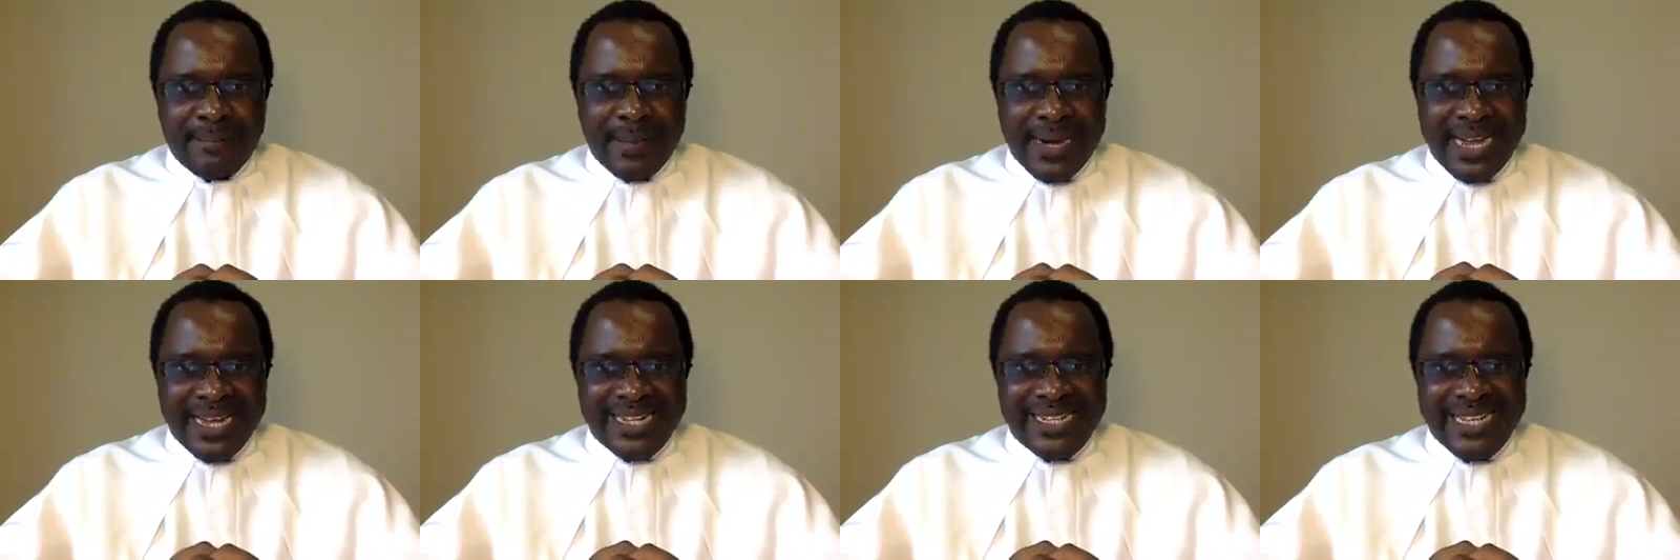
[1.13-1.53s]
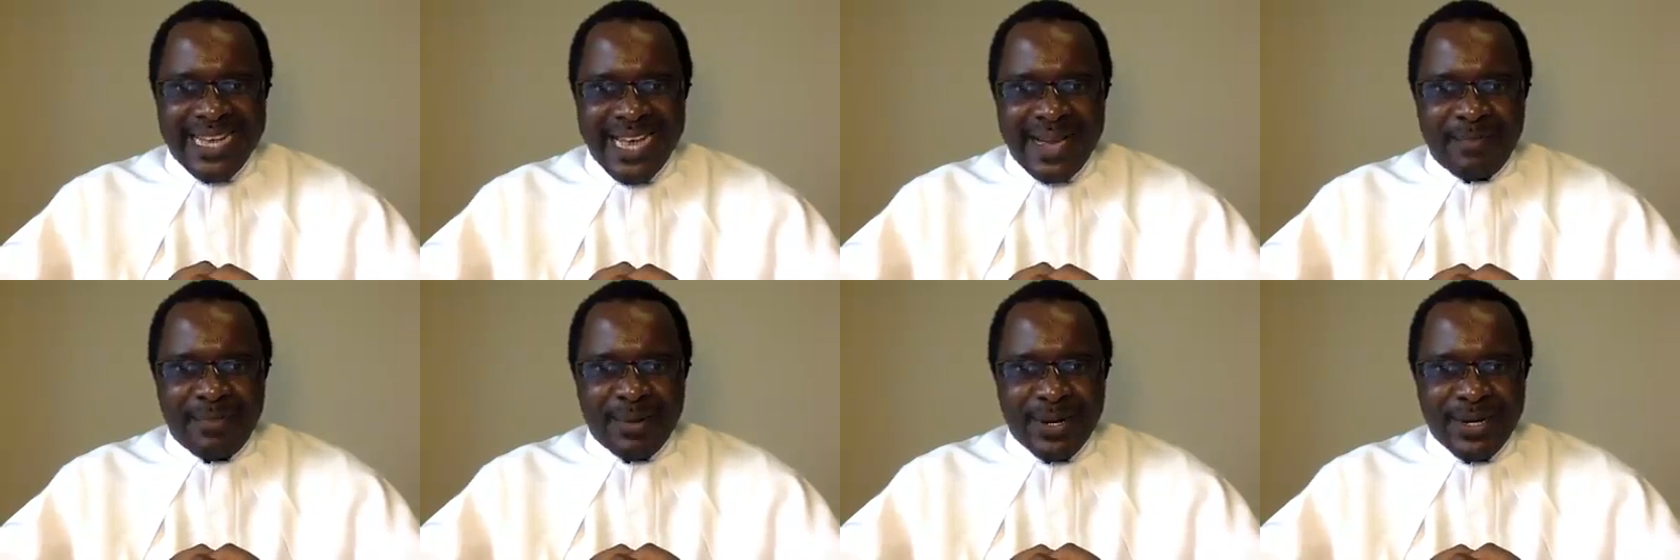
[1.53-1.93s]
My
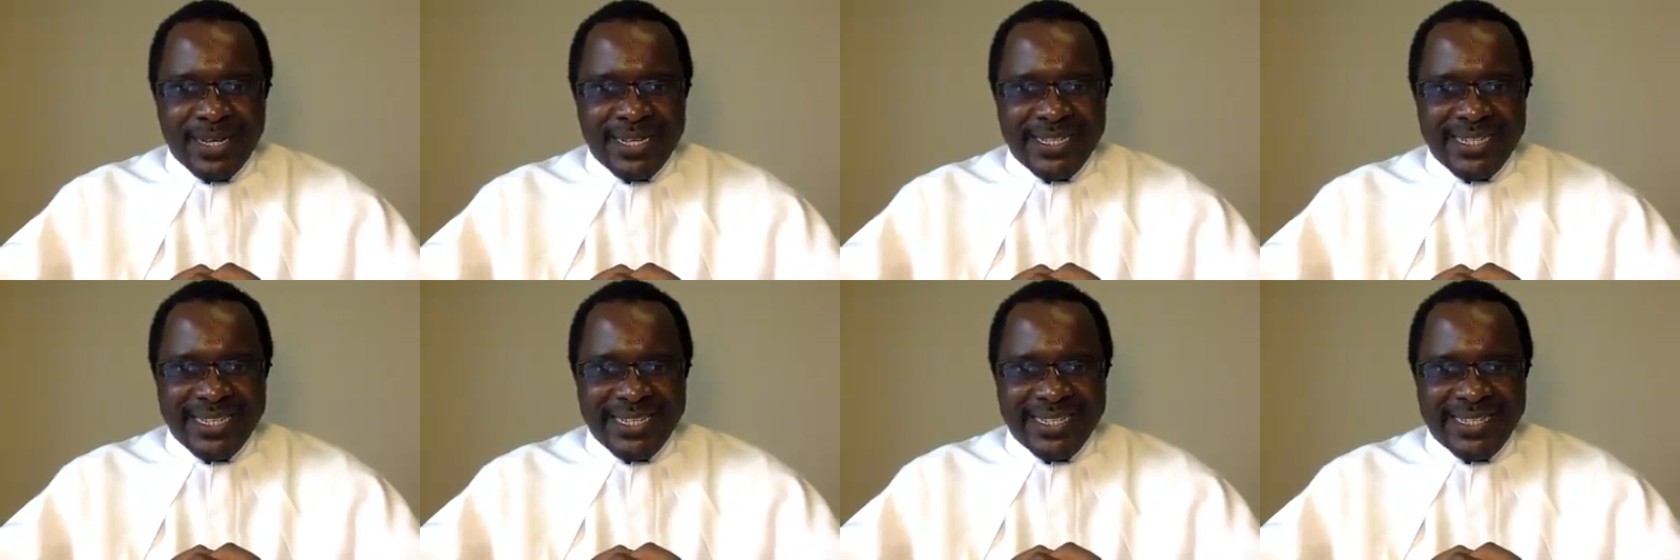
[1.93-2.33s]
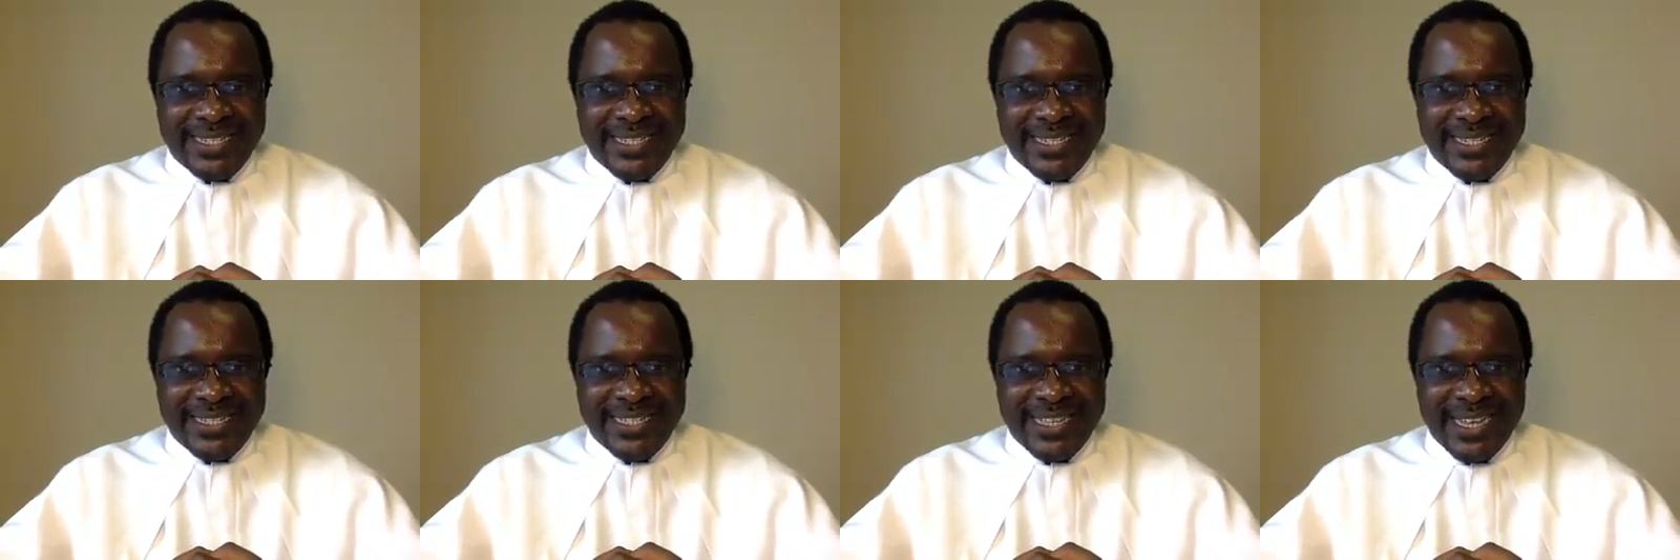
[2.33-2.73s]
dear brothers and
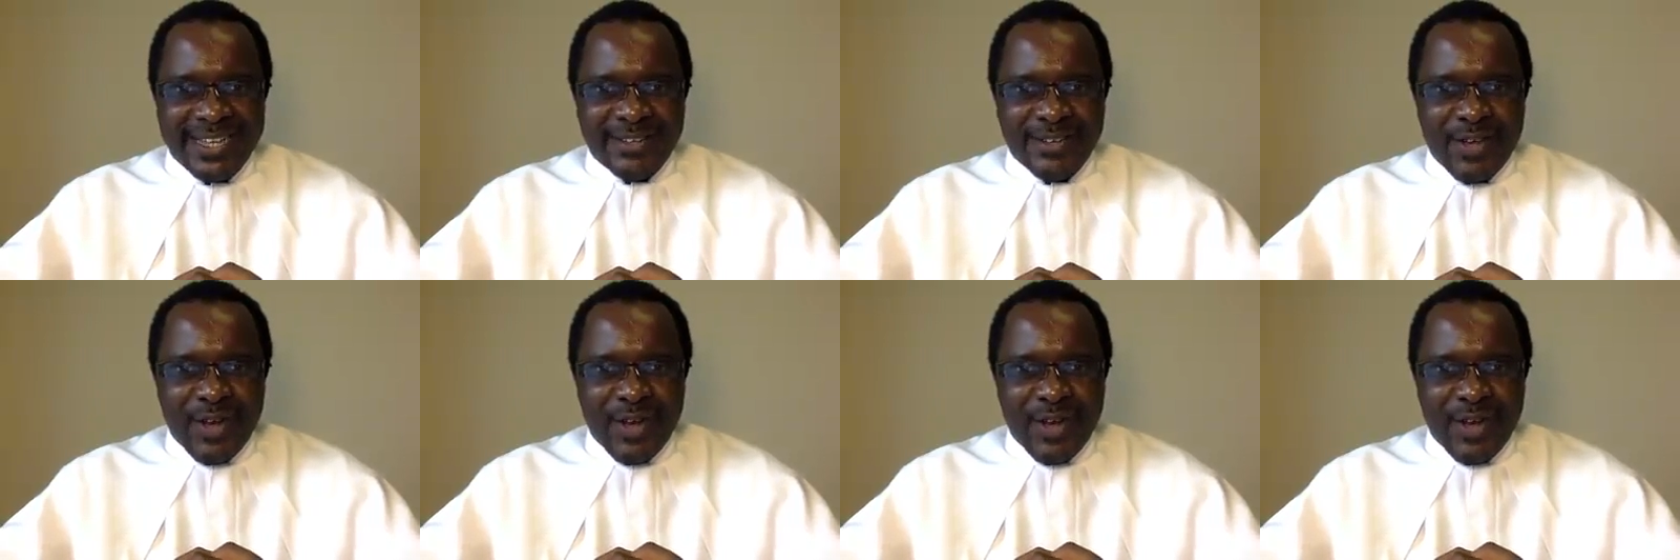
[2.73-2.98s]
sisters